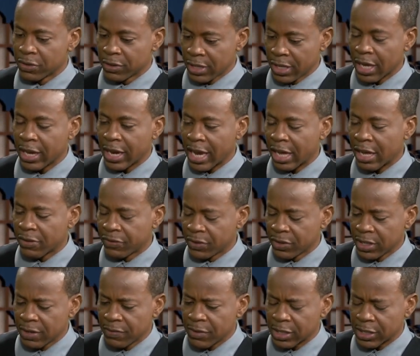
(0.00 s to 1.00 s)
Lack of
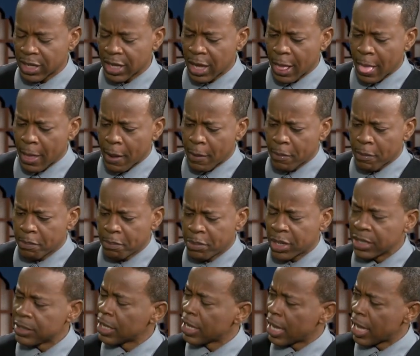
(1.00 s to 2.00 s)
forgiveness.
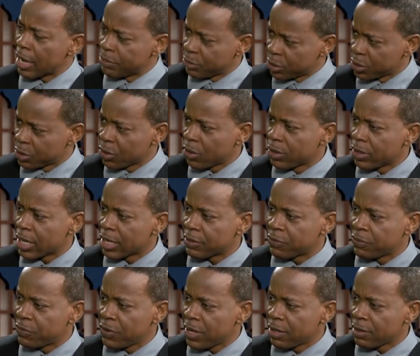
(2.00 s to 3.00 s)
But I'm sure that
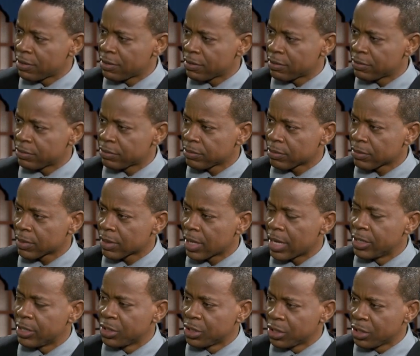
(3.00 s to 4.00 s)
faith
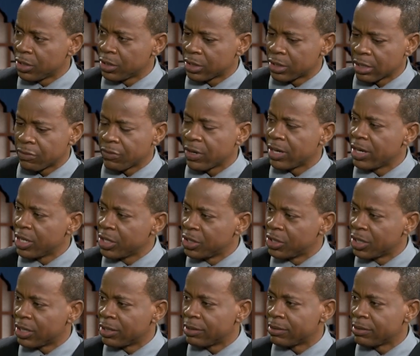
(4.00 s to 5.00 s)
and church and
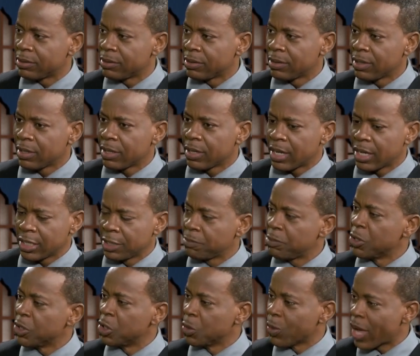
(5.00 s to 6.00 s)
religion and
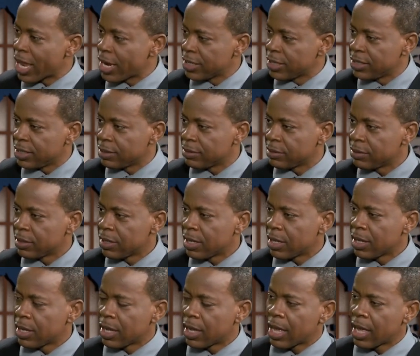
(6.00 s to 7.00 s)
spirituality
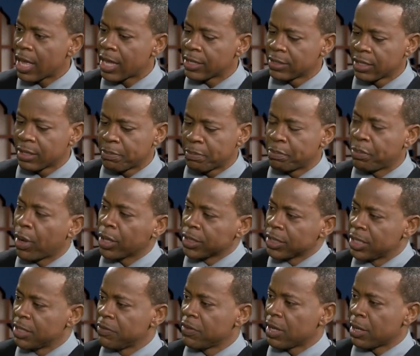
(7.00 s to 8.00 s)
has a
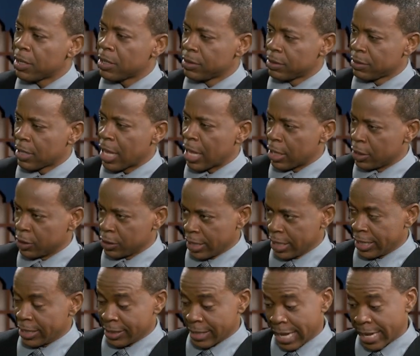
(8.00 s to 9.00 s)
positive,
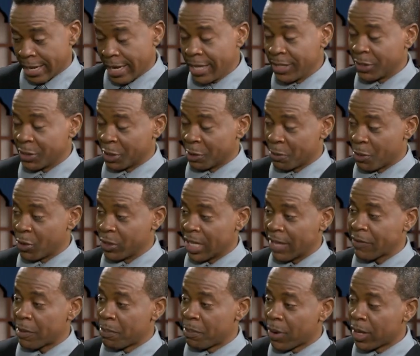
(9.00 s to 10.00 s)
at least it's supposed to
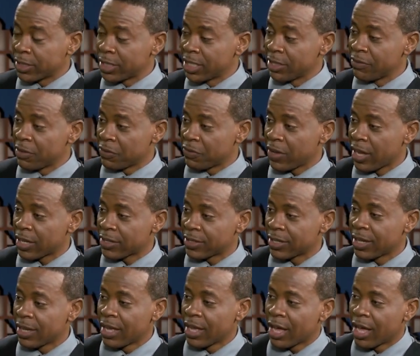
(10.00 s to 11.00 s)
have a positive effect
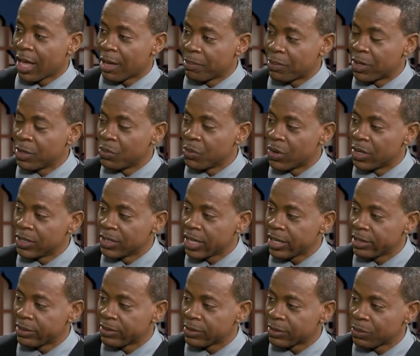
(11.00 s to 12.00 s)
upon one's
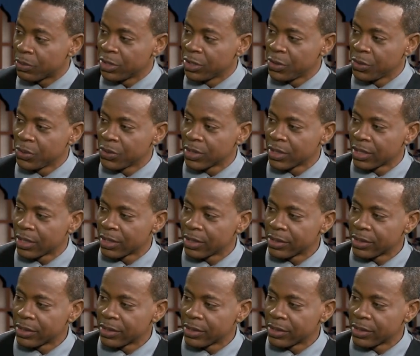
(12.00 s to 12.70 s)
health. What do you say?